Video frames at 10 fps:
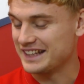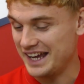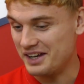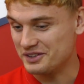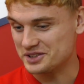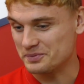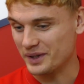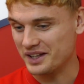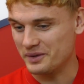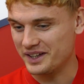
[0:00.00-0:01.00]
Yeah, it was a
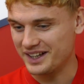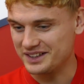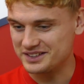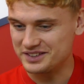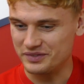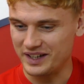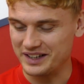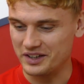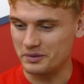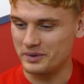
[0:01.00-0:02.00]
brilliant weekend. Finally
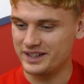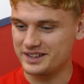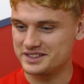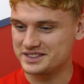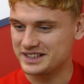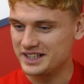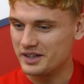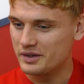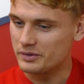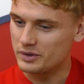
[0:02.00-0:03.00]
got the win, and
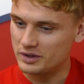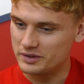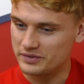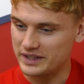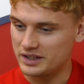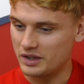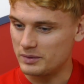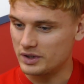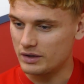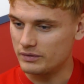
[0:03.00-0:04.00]
we're all feeling a lot
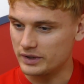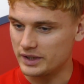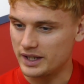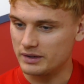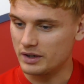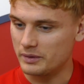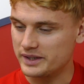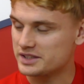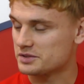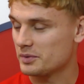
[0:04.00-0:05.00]
more confident now going
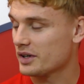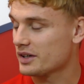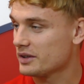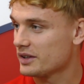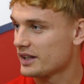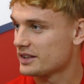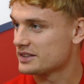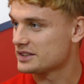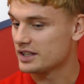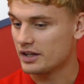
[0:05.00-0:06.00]
into tomorrow.
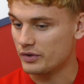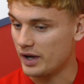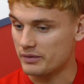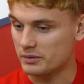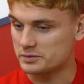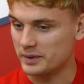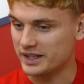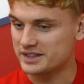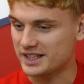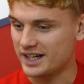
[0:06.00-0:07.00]
And thought everyone was
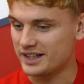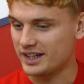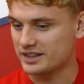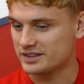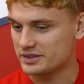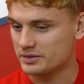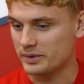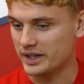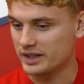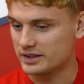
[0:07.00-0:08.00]
brilliant Saturday, and
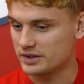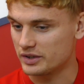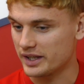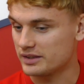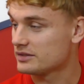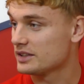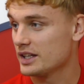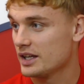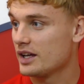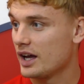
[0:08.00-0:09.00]
we dug in
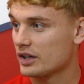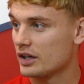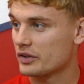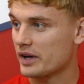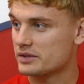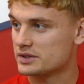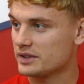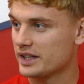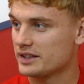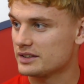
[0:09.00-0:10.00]
and got a great result
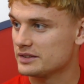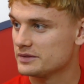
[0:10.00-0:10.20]
in the end.